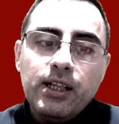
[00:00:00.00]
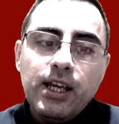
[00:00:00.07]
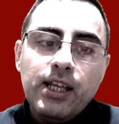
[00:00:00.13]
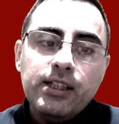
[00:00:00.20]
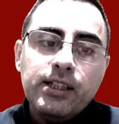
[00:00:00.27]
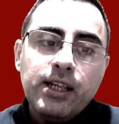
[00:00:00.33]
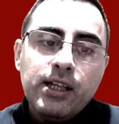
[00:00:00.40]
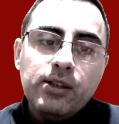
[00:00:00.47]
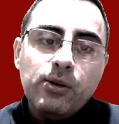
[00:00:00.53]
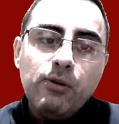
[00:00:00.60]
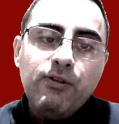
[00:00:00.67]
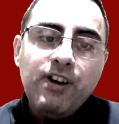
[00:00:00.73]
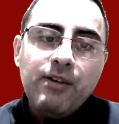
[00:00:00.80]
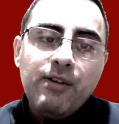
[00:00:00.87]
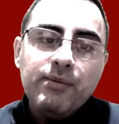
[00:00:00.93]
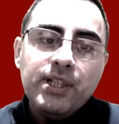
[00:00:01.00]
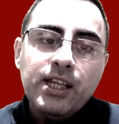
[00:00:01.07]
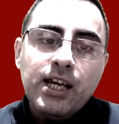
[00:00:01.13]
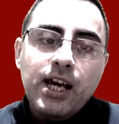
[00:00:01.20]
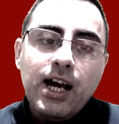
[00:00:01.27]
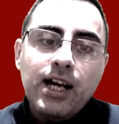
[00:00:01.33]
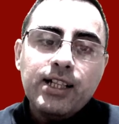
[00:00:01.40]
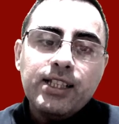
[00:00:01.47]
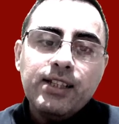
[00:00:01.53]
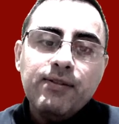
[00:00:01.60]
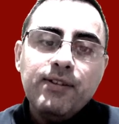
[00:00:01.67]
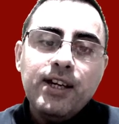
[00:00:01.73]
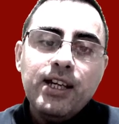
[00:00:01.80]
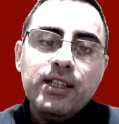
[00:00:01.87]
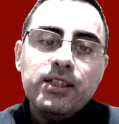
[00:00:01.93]
and dopamine
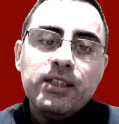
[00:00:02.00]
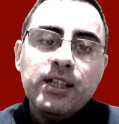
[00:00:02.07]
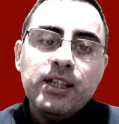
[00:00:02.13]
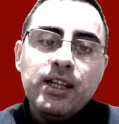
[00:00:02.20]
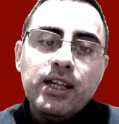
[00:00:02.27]
activates